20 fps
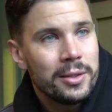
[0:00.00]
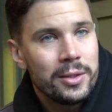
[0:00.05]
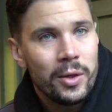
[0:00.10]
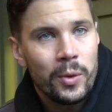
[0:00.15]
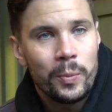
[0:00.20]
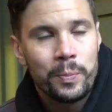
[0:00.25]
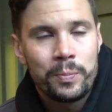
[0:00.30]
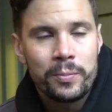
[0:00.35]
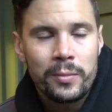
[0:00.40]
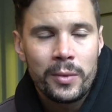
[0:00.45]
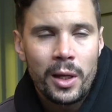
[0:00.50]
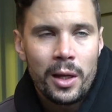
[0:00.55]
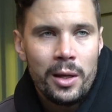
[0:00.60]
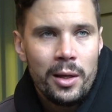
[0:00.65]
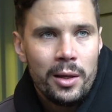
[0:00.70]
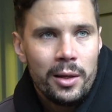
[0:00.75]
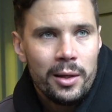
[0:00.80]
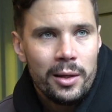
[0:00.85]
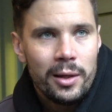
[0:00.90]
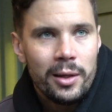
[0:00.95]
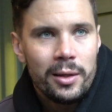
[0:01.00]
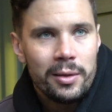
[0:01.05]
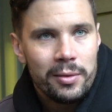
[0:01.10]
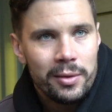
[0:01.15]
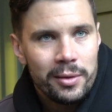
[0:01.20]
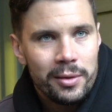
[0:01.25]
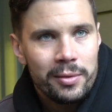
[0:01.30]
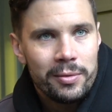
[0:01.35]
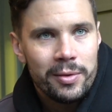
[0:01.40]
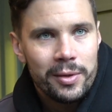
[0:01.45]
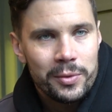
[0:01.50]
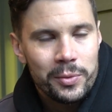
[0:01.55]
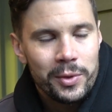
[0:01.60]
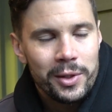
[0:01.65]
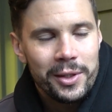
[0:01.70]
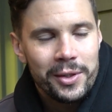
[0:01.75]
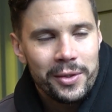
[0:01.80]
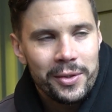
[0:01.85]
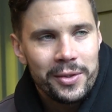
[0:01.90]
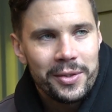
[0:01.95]
So it felt
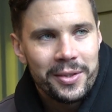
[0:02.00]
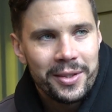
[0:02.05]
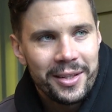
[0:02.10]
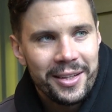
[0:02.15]
really good.